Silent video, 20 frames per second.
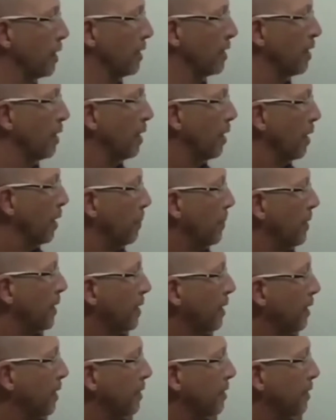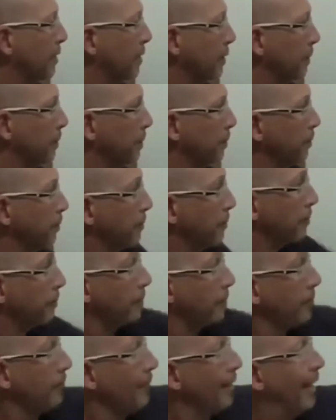Because
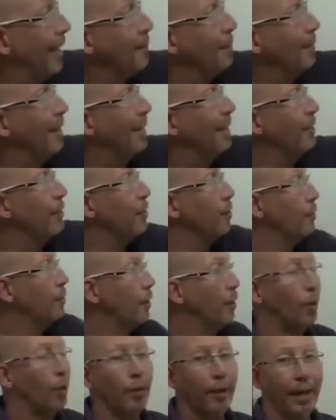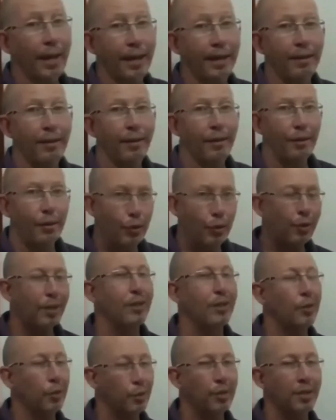I'm letting you know that you can
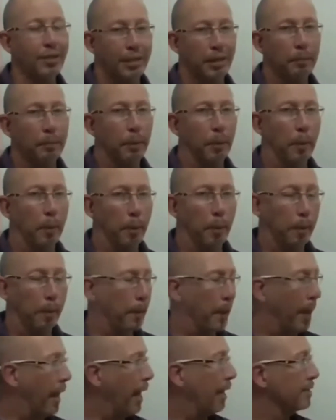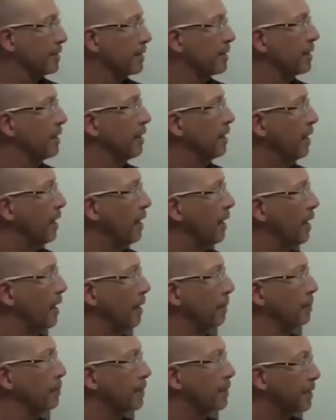use the simple past.
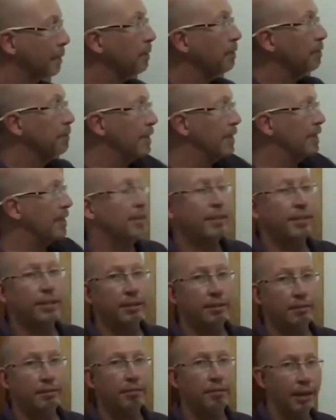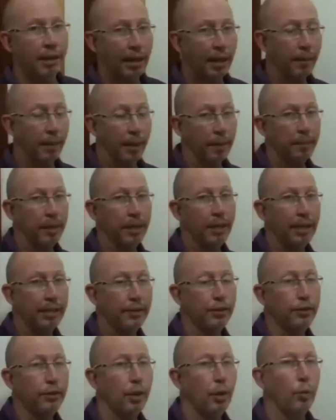Some of these, and I'm gonna let you
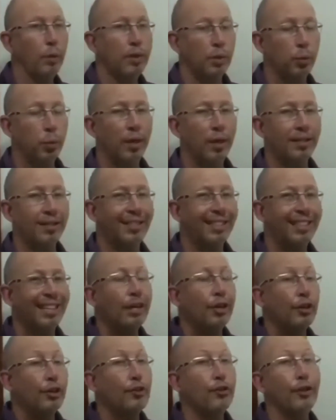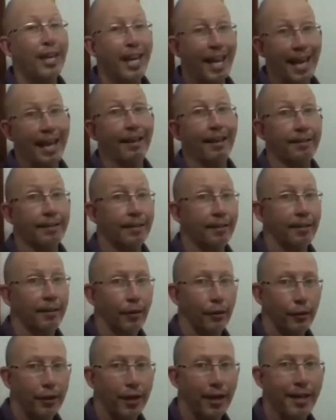know which ones you can't,
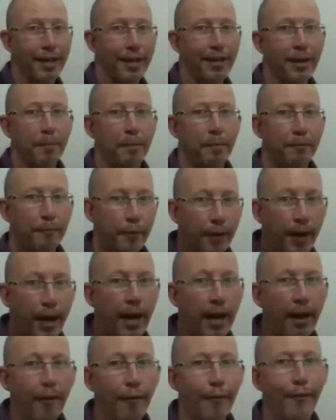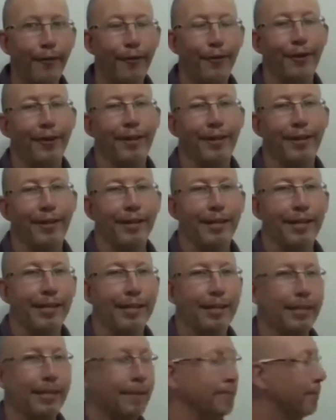okay? But for now,
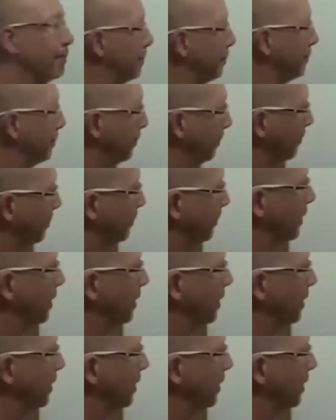this is